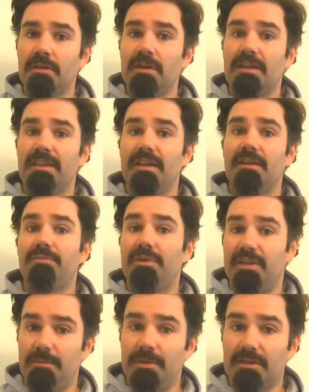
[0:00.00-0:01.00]
Then if we need
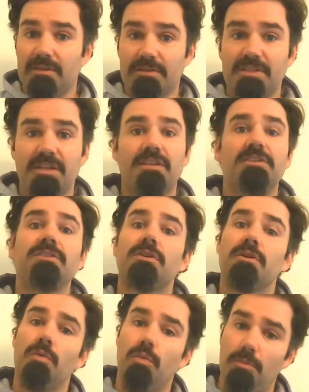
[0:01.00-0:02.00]
to make another change,
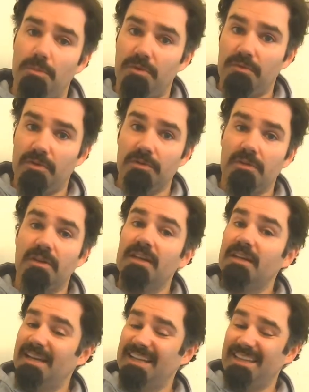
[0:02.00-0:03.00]
we'll move on.
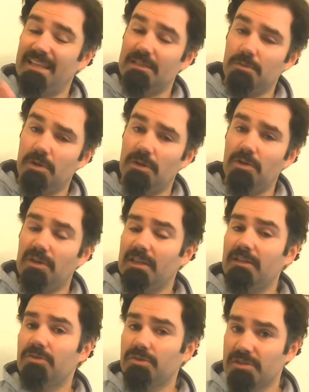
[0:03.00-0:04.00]
Again, that's what a lot of that
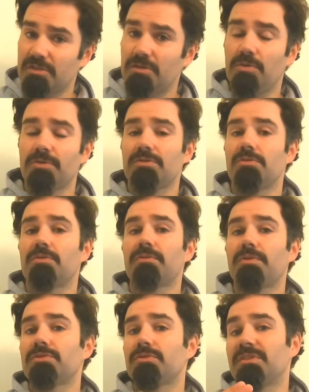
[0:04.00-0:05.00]
nutrition course is going through.
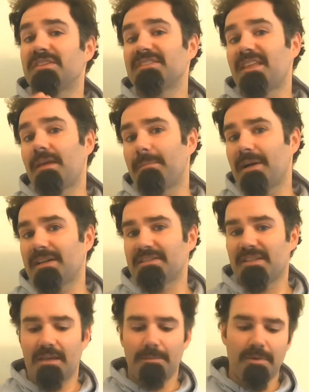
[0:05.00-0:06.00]
It's doing it step by
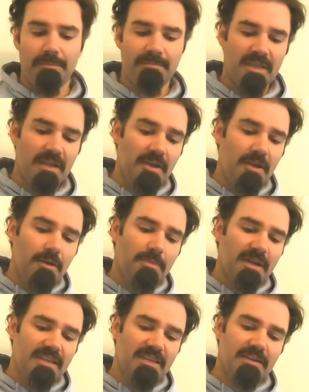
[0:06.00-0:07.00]
step. But
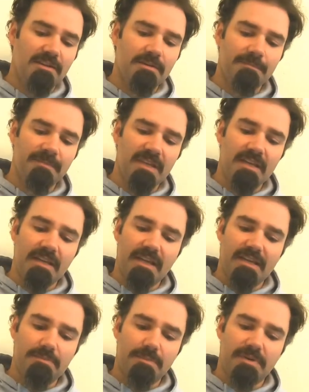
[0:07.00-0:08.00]
here
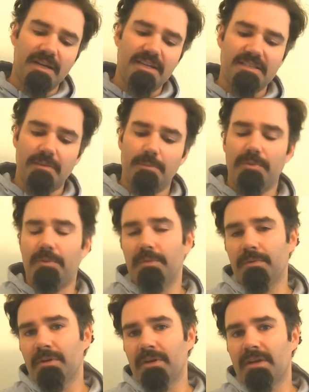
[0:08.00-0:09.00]
is pretty simple
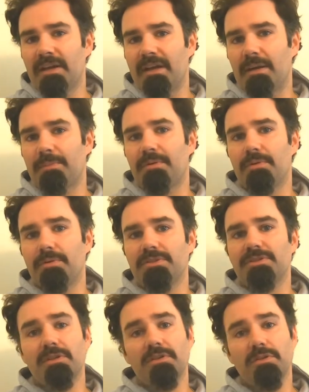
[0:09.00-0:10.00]
approach
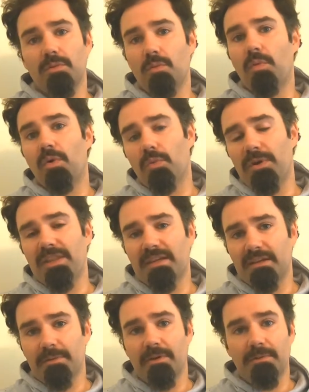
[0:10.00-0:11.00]
to what we think
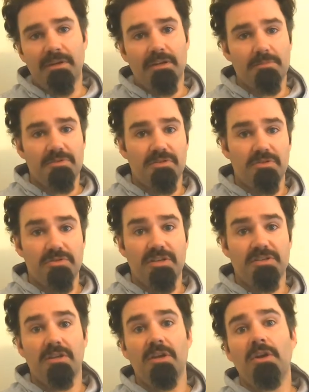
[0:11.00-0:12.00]
about when it comes to
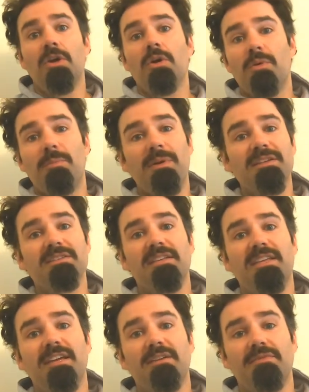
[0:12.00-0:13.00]
nutrition. We basically
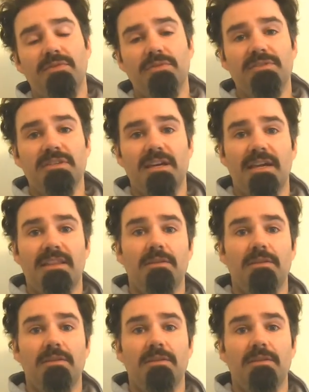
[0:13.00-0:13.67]
take foods and